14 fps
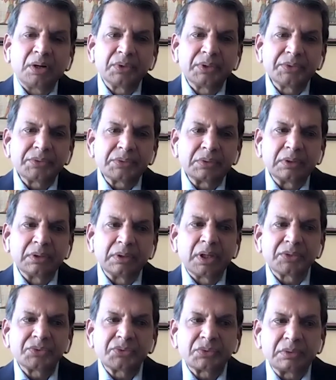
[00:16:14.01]
how does the
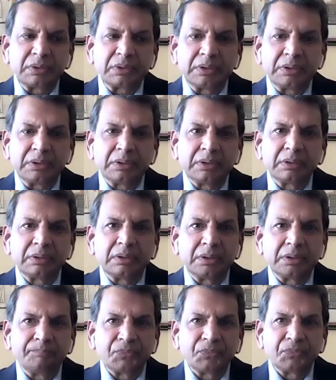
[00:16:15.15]
industry
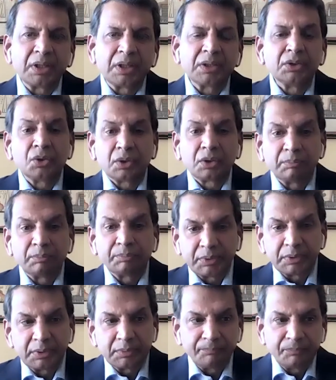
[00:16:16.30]
and your
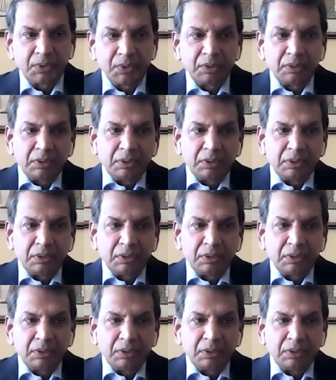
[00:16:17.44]
company